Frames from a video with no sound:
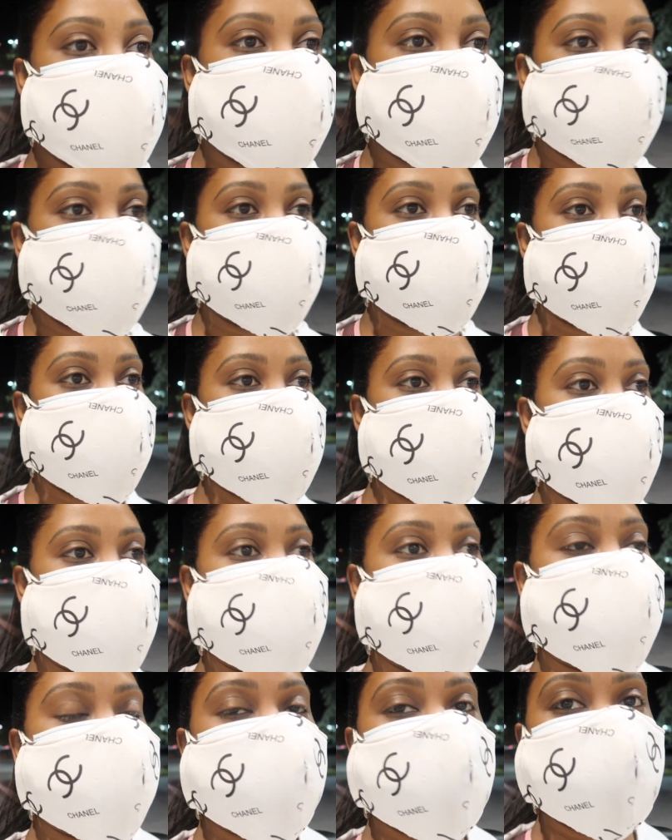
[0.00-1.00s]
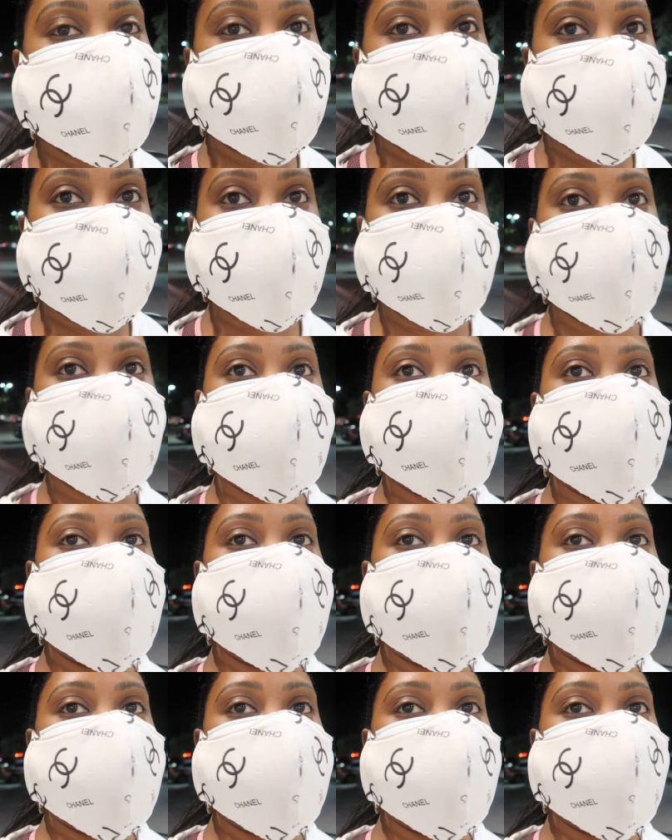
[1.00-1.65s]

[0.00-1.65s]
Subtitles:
So let's see what we can find.